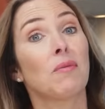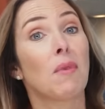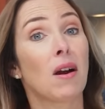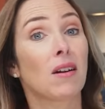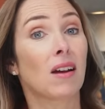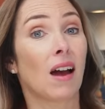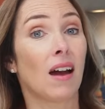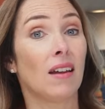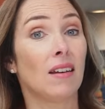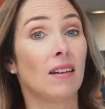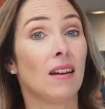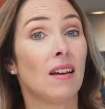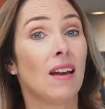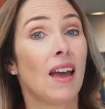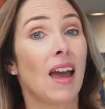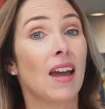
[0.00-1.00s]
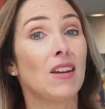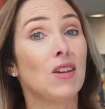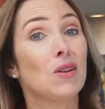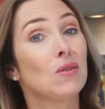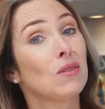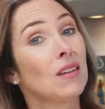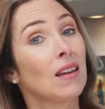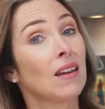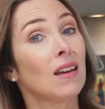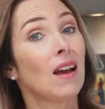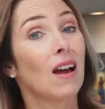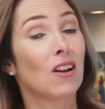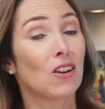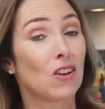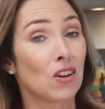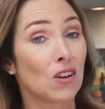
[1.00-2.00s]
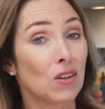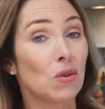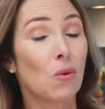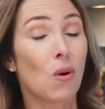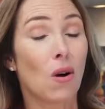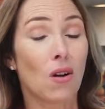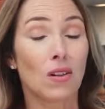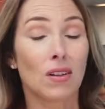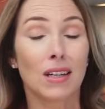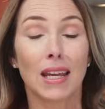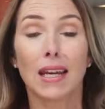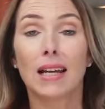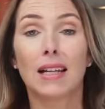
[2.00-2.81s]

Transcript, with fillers: from our gut, and using a good quality